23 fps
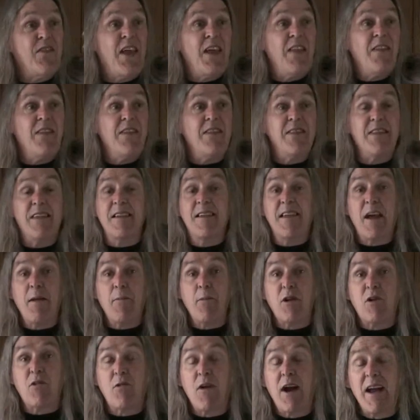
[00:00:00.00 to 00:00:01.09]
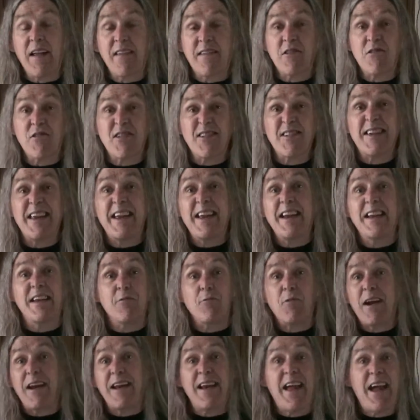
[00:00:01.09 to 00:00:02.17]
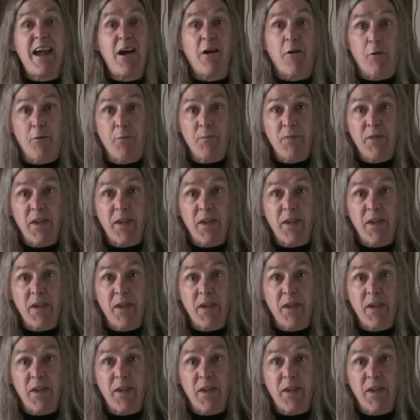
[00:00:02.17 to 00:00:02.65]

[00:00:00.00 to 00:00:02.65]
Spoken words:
than the Democrats are stealing right now.